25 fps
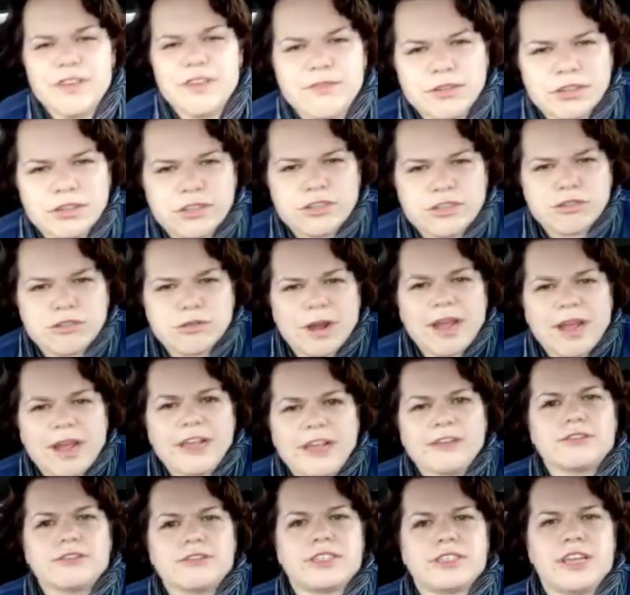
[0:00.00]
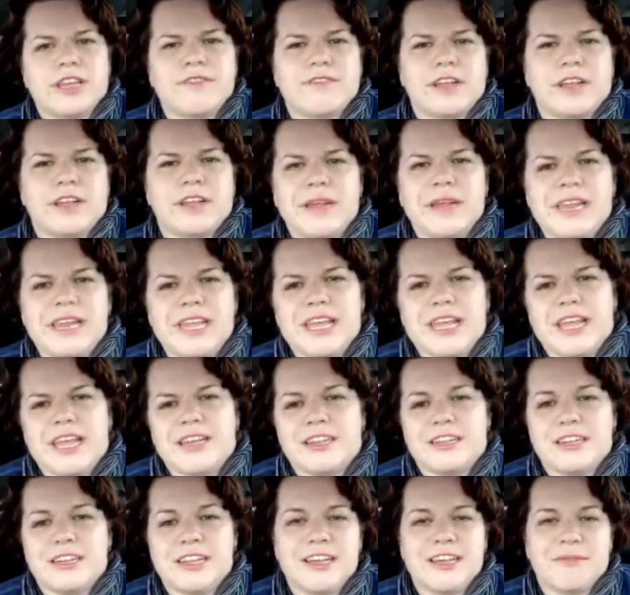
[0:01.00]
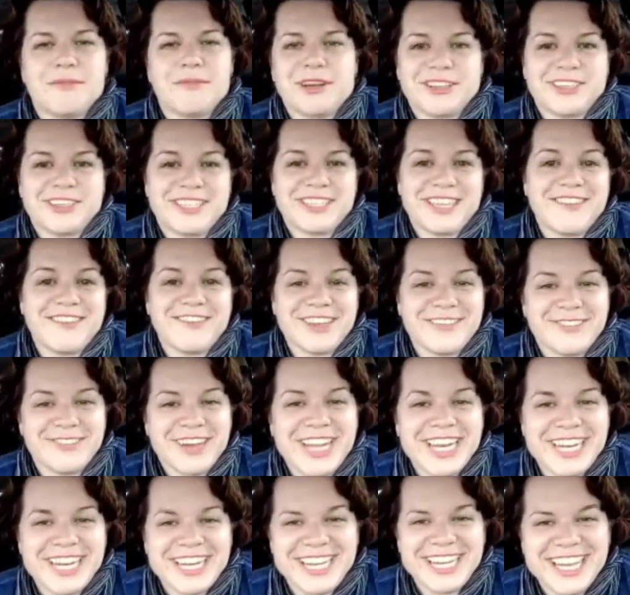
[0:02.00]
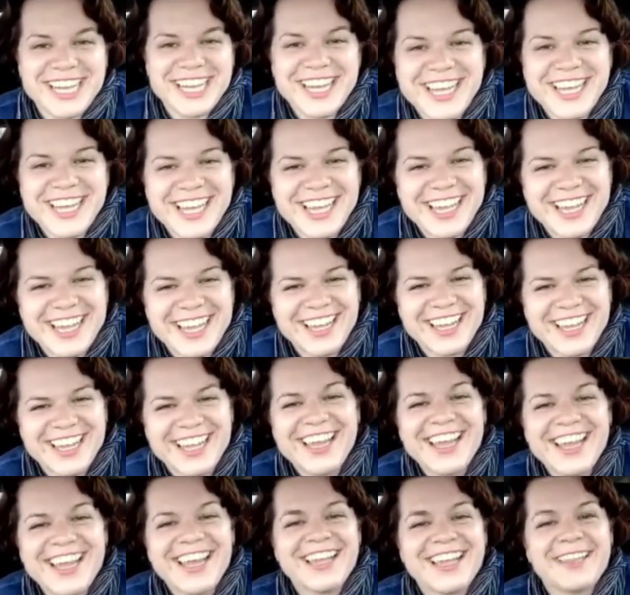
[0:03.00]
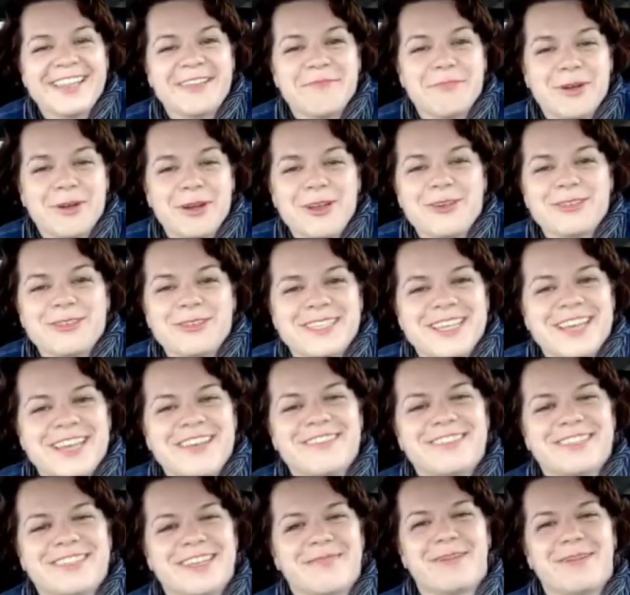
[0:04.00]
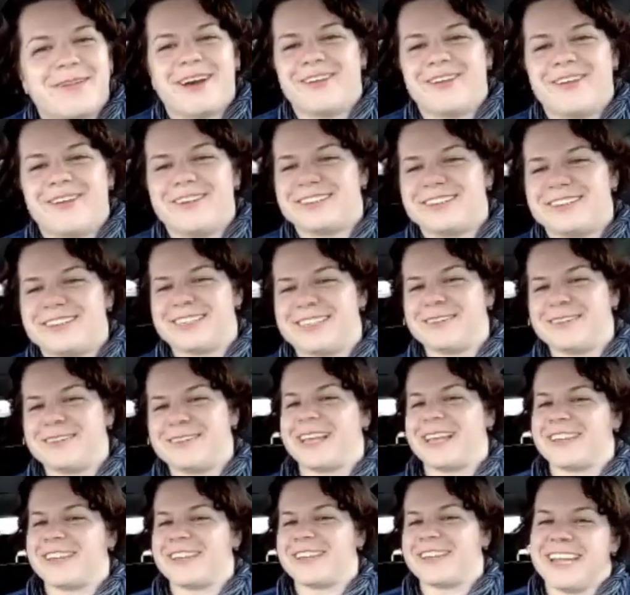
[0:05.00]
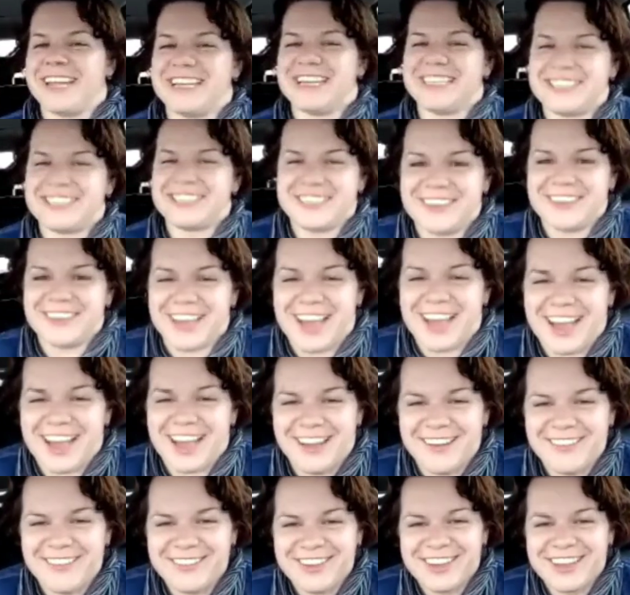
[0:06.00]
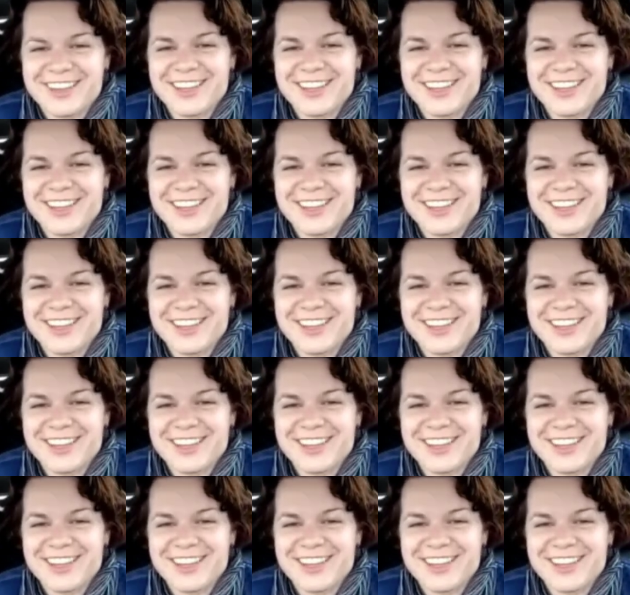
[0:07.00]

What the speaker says: were trying to save that money. And the thing about saving money, the more you save, somehow it seems like you less you have.